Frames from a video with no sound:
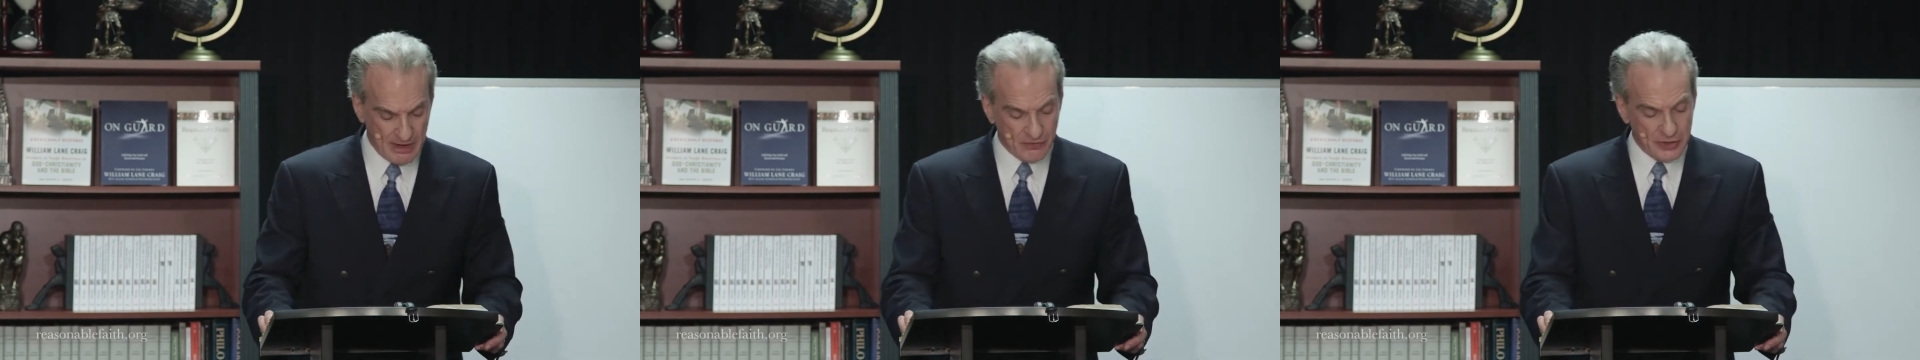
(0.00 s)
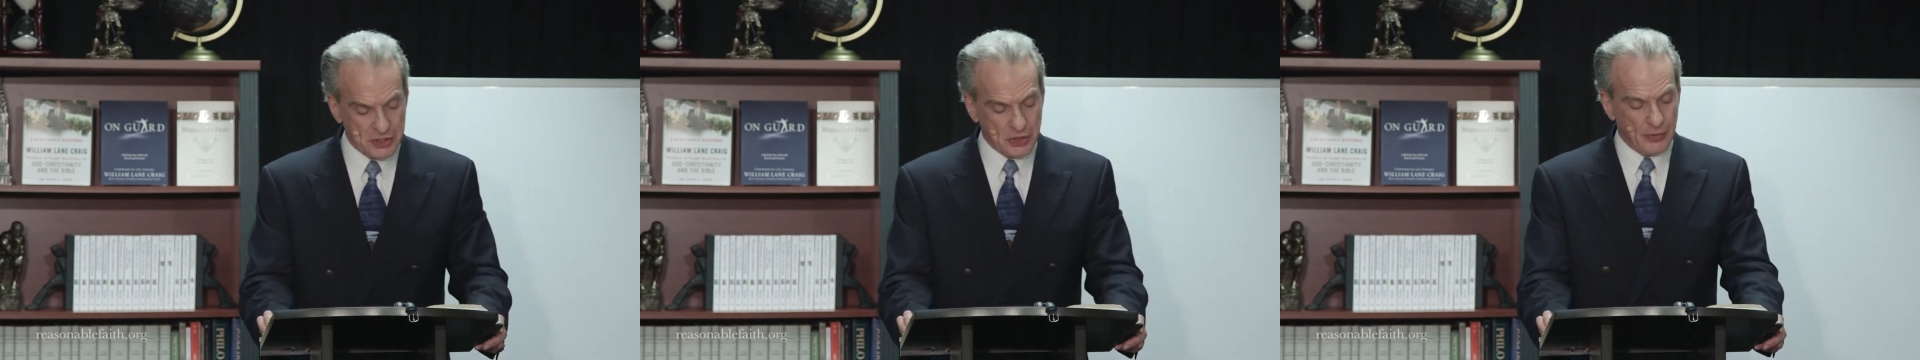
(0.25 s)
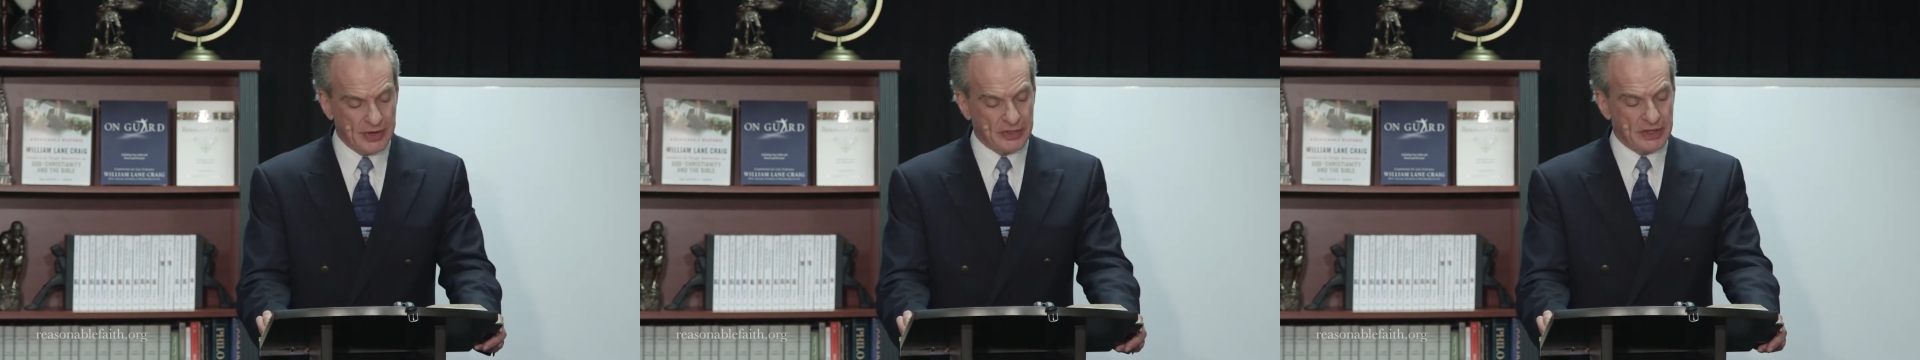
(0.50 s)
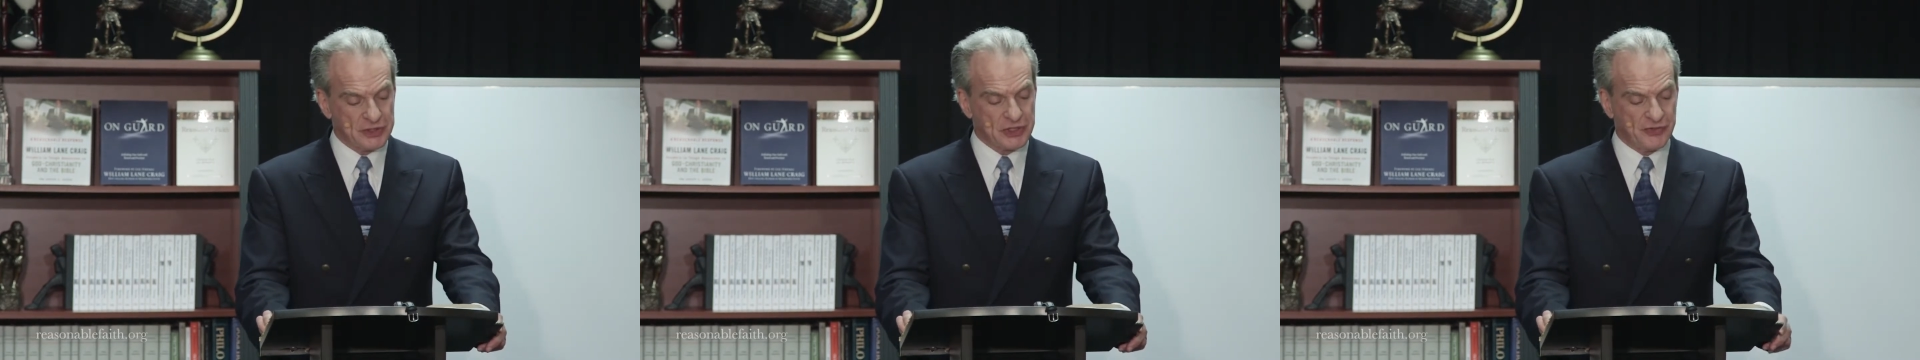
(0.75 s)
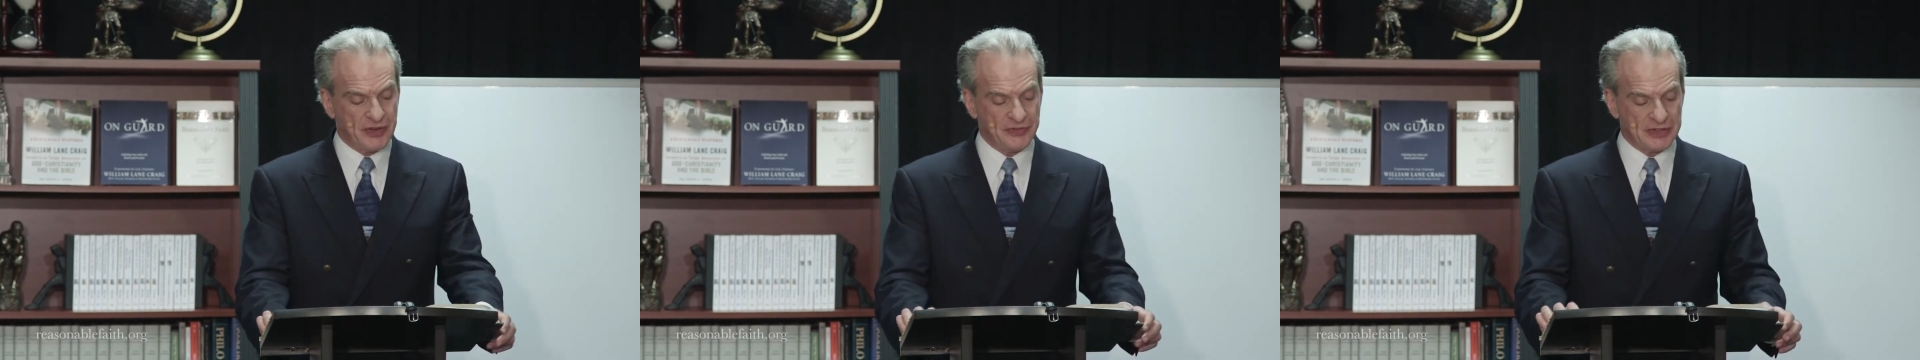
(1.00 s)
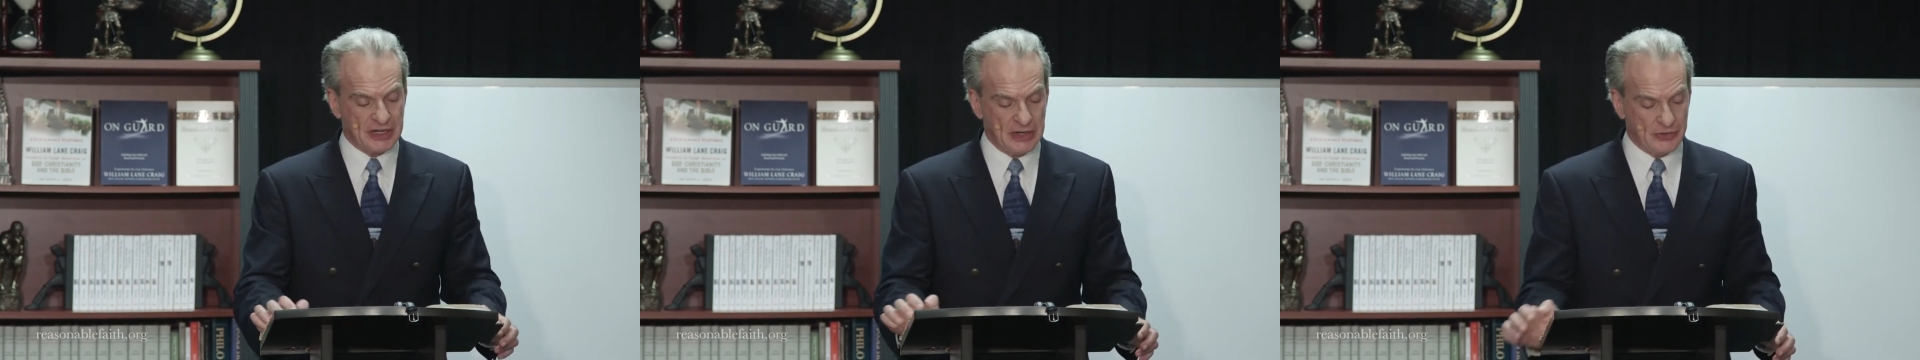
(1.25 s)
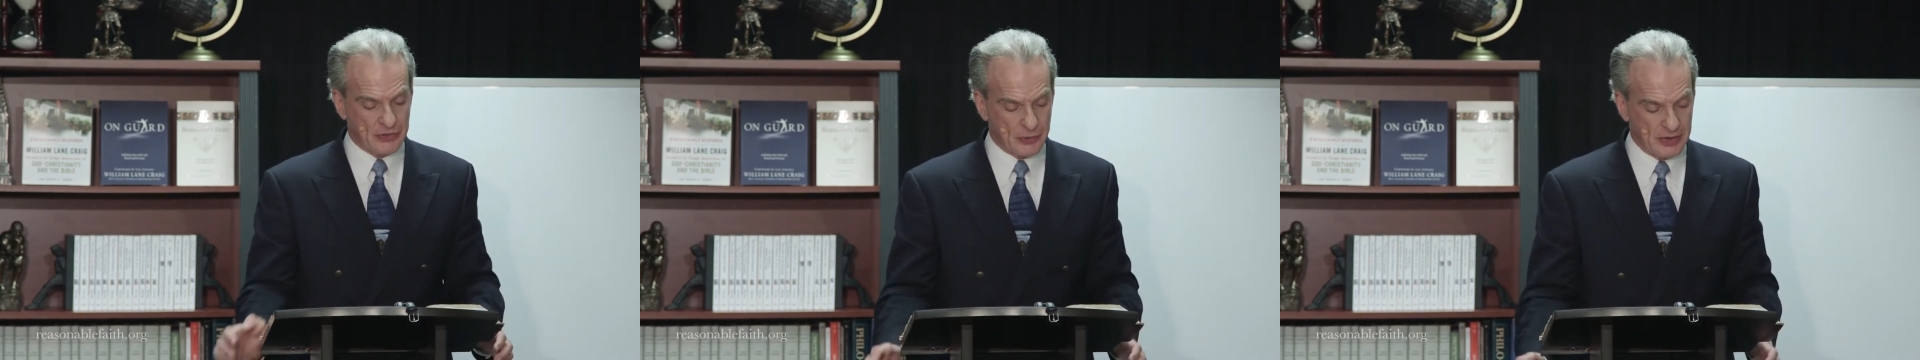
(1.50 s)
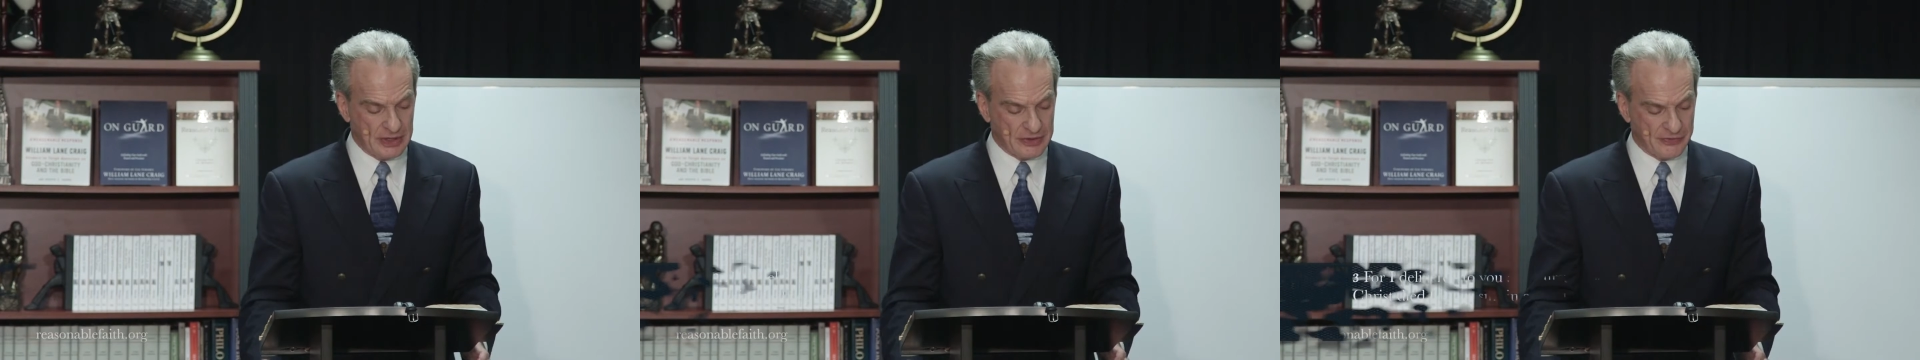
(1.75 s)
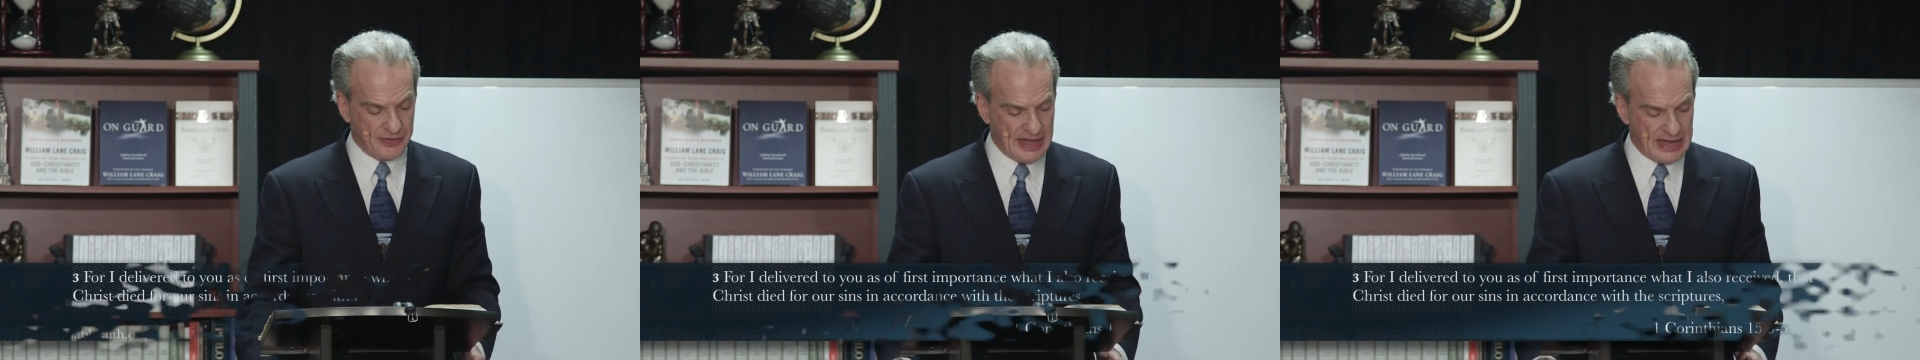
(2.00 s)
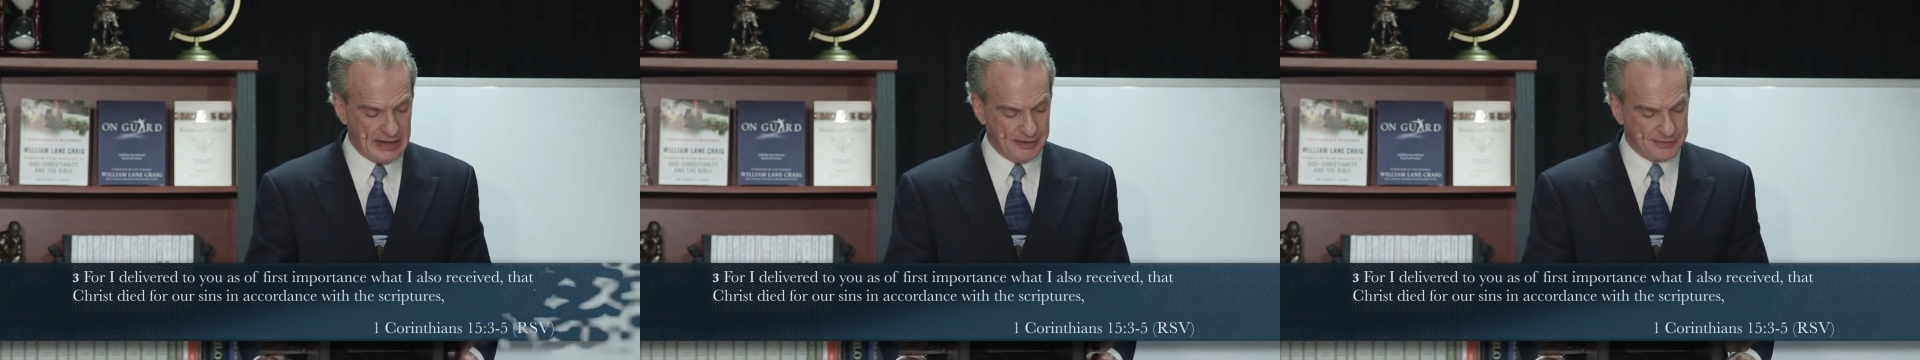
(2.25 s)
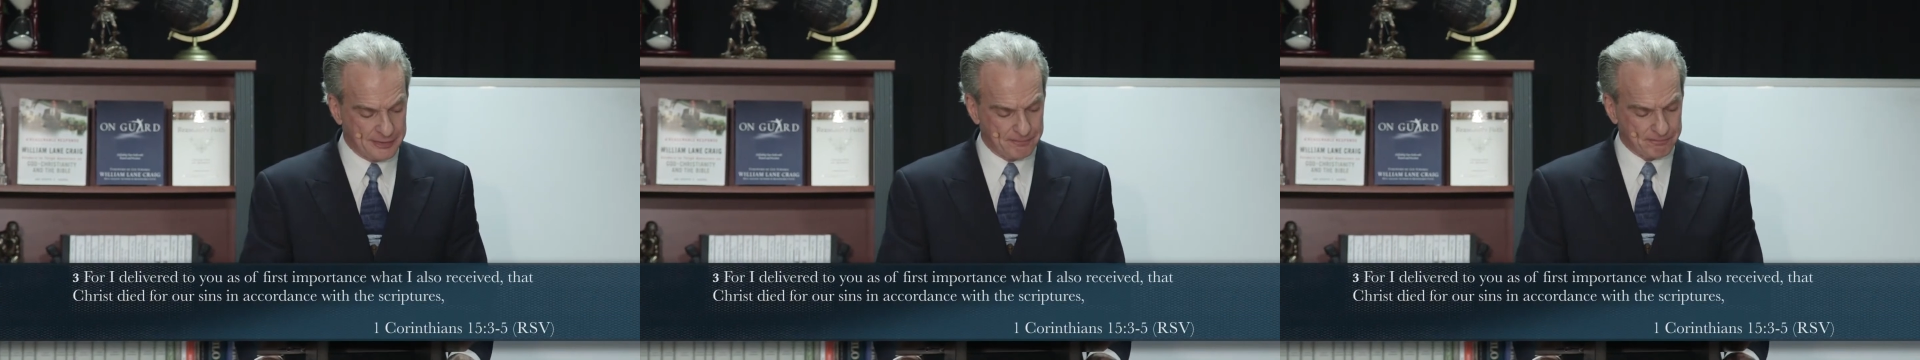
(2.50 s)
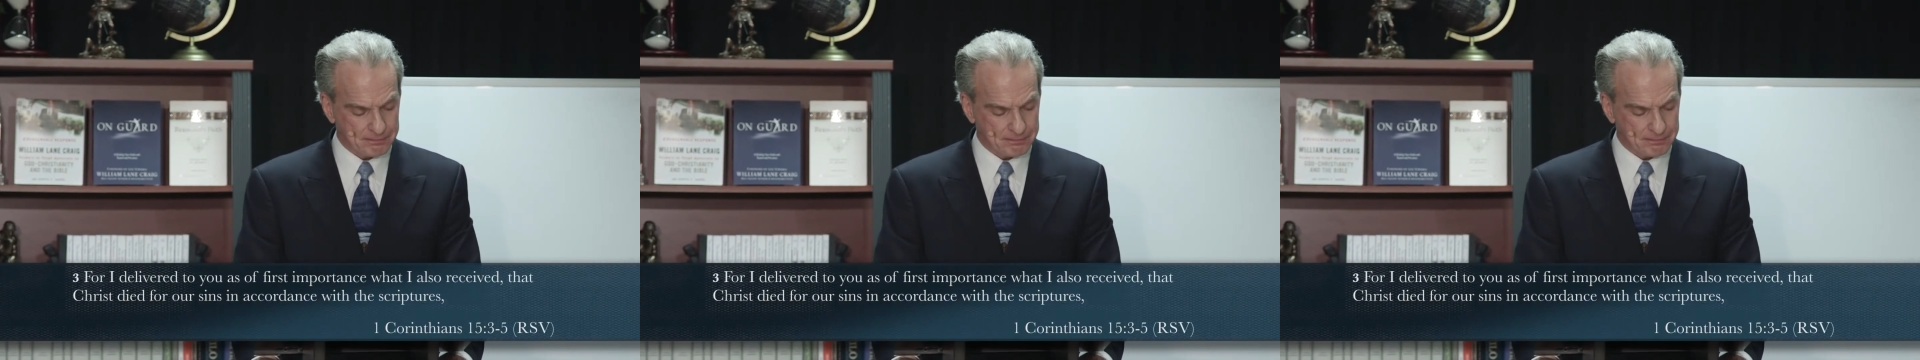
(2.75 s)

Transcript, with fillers: 1 Corinthians 15 3 to 5.